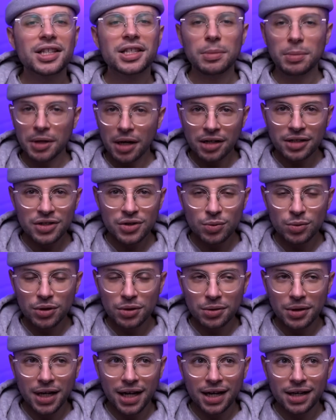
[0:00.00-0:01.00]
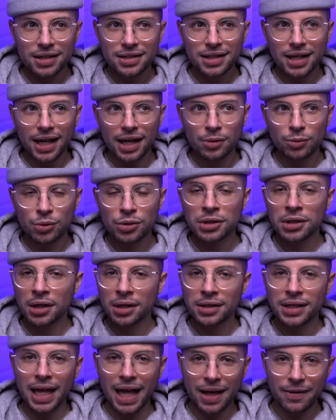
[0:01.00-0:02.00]
To be honest with you guys, I would
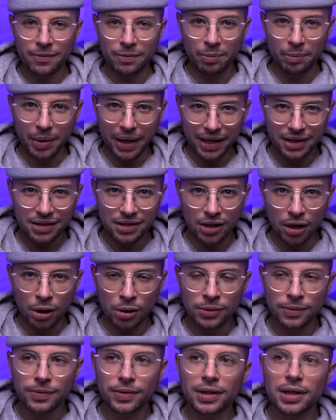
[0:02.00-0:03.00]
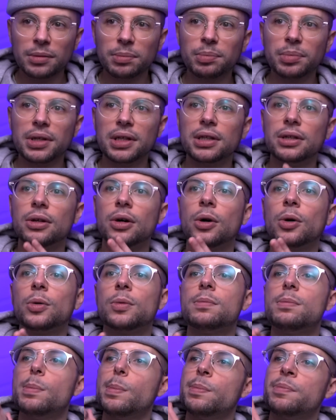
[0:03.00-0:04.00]
not have bet on
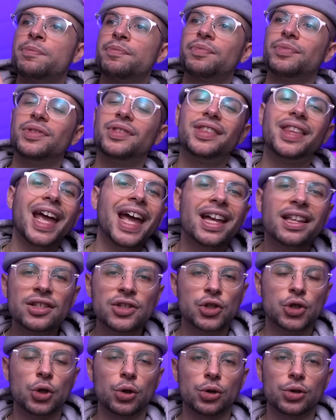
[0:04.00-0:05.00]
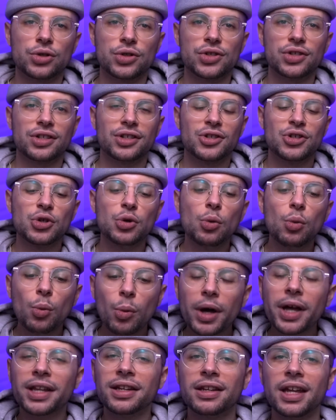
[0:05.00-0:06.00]
Filipino dancers to
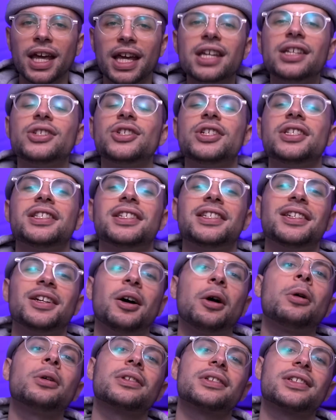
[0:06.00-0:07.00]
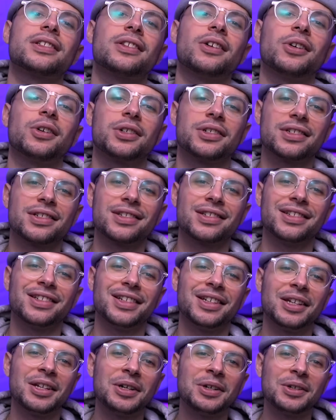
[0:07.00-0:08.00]
win AGT All-Stars.
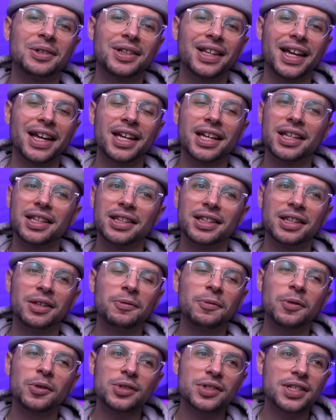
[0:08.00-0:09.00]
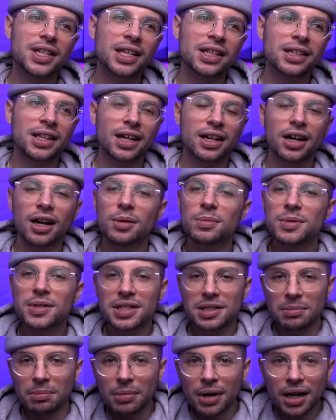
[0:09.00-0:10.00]
You know, like the first thing that comes
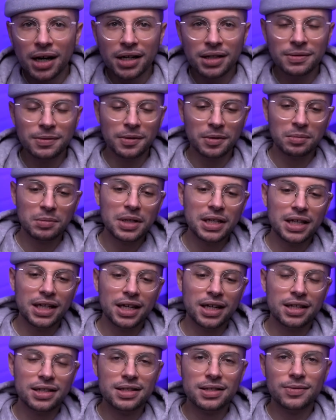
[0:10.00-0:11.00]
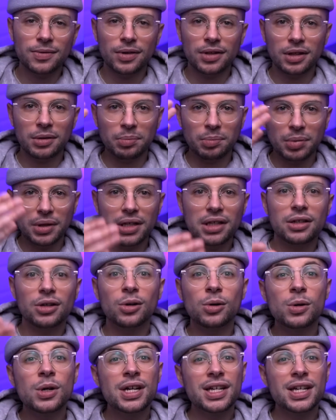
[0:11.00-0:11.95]
to mind for me, it's Filipino